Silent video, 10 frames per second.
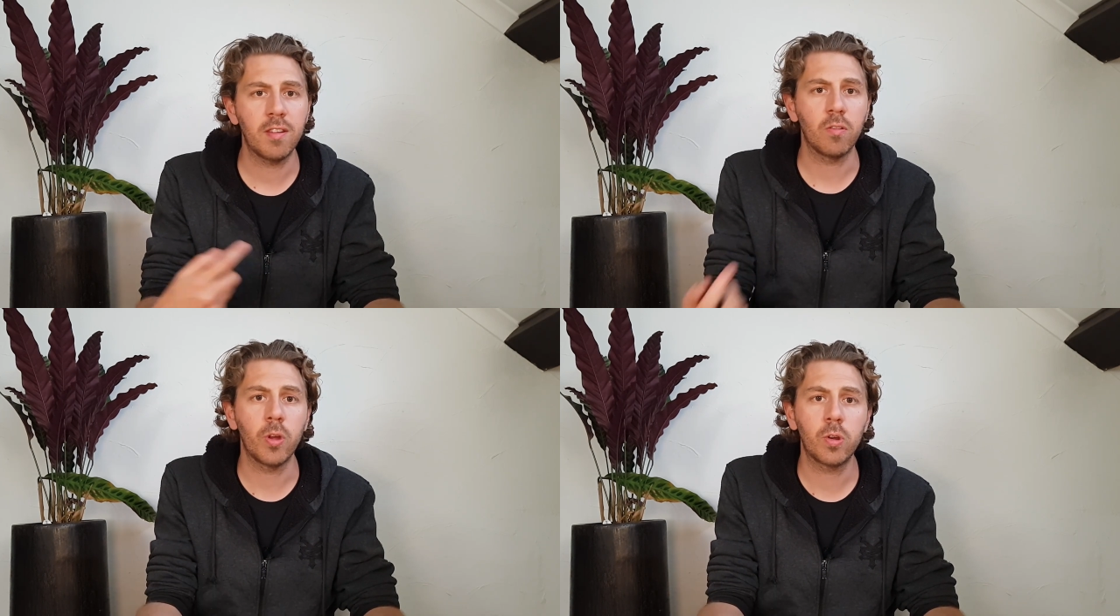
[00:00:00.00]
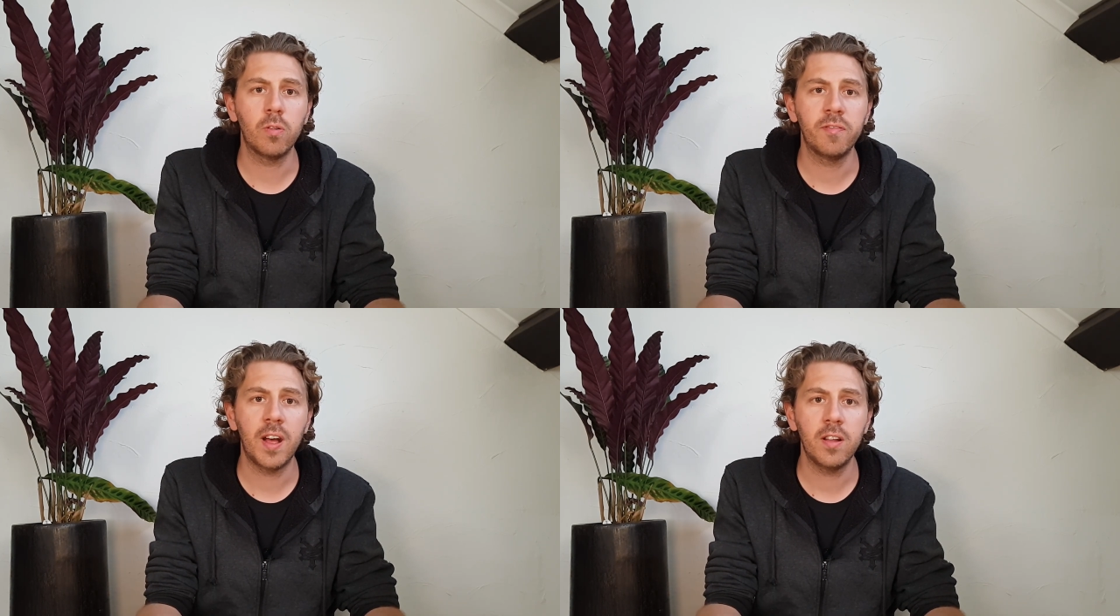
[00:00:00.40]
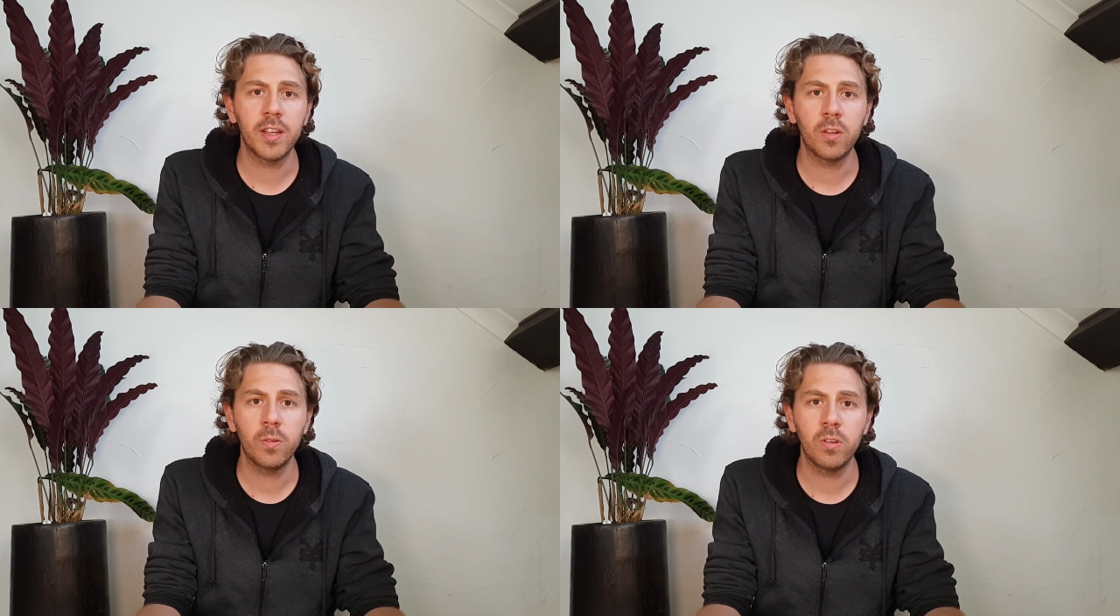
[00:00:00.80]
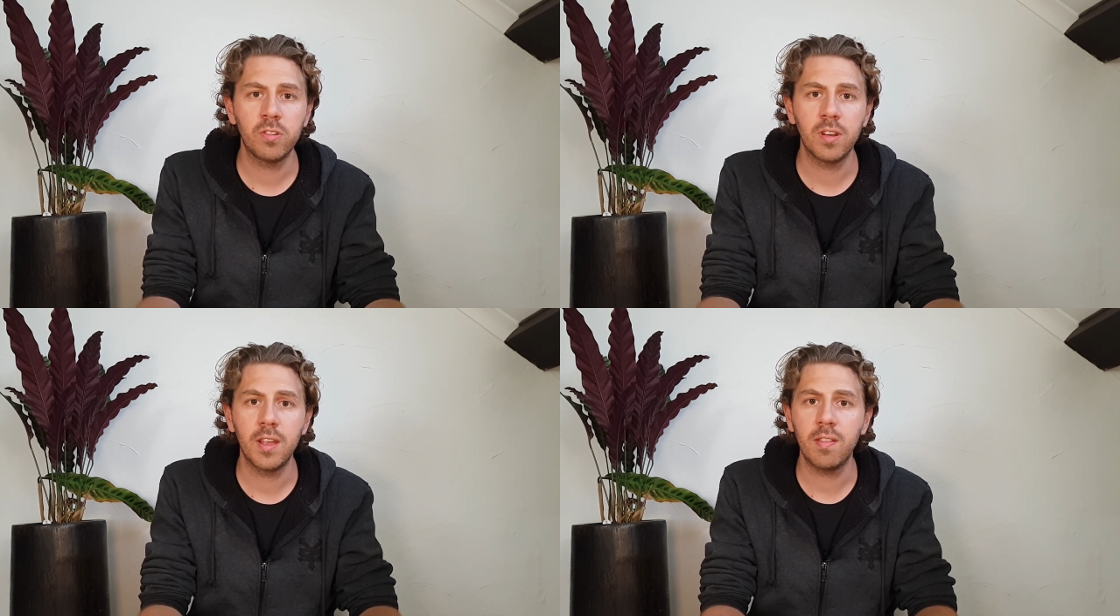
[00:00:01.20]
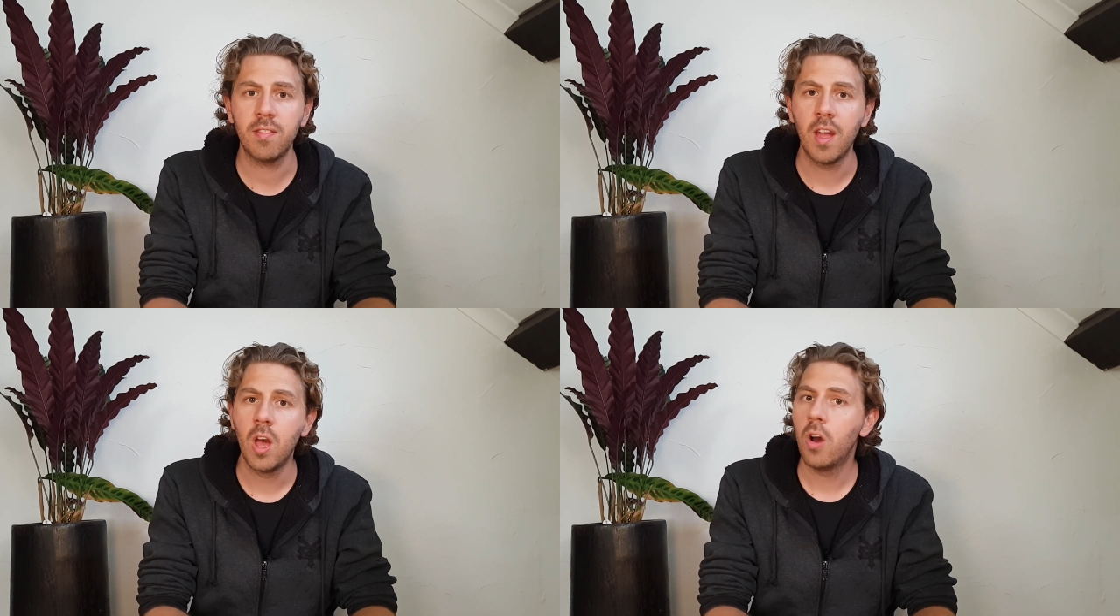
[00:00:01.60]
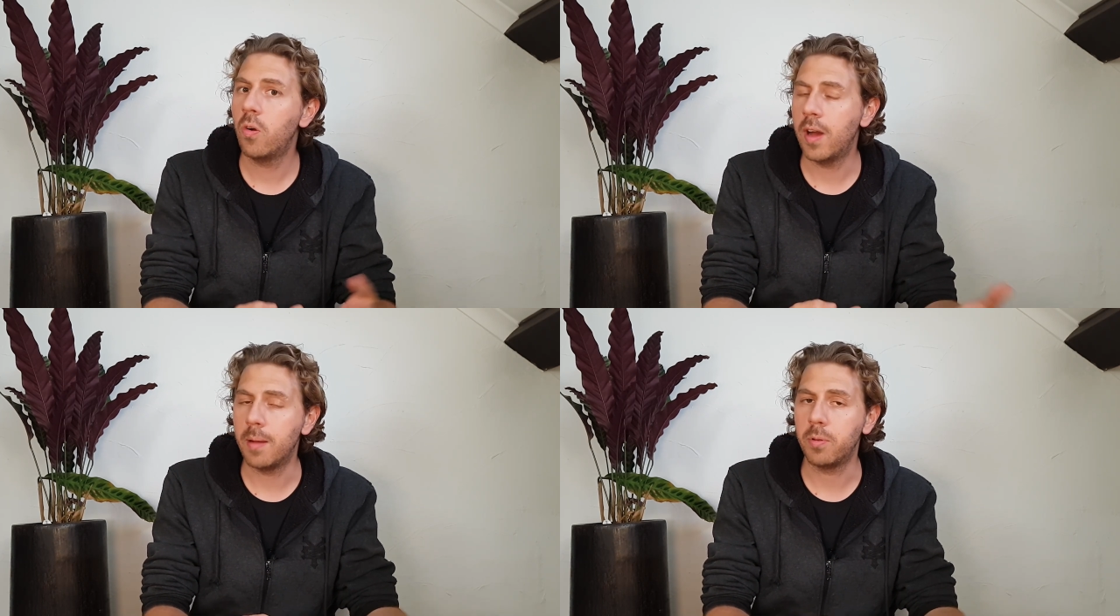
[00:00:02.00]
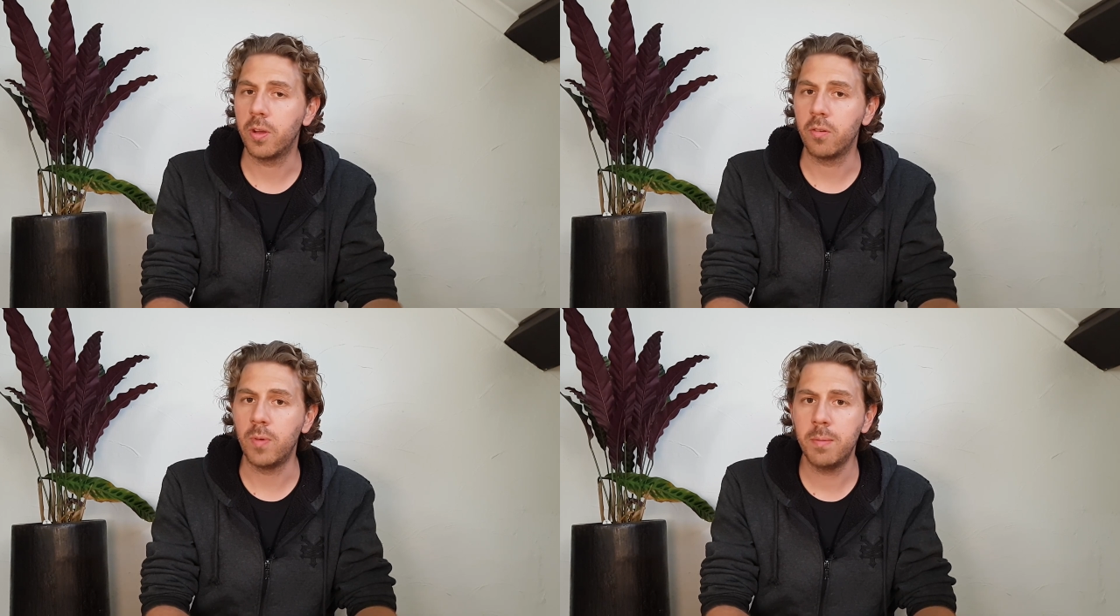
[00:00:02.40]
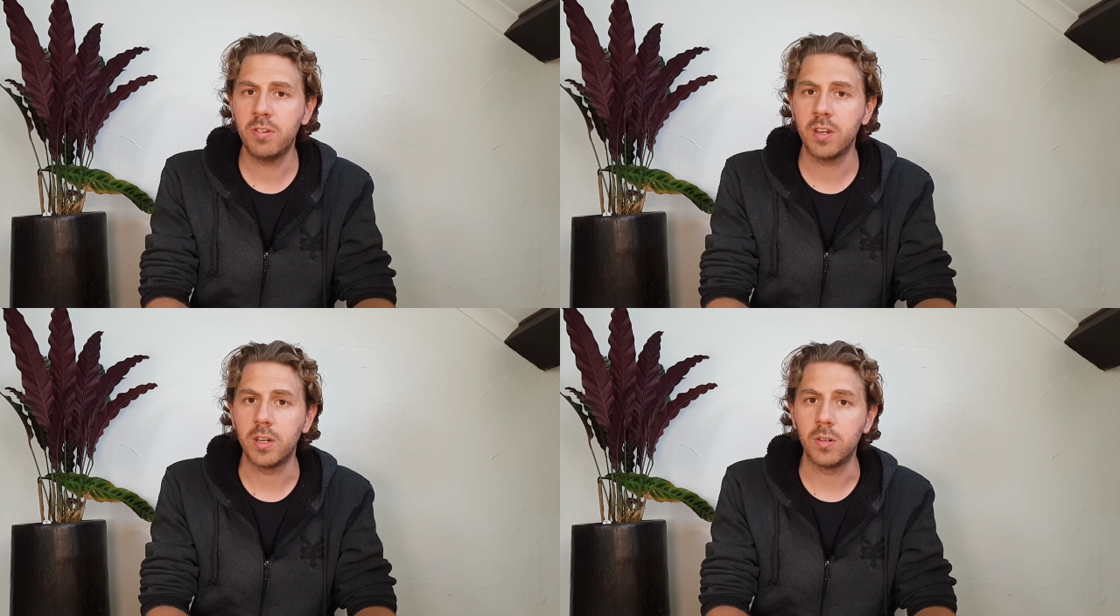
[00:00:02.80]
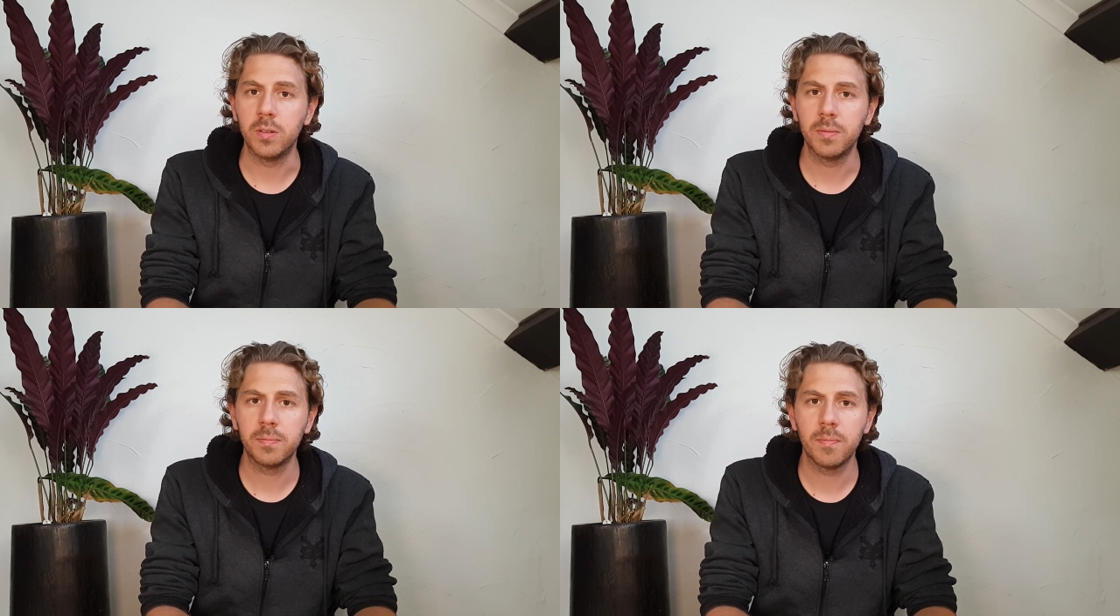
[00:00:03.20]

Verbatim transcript: your local file inclusions, or upload a web shell.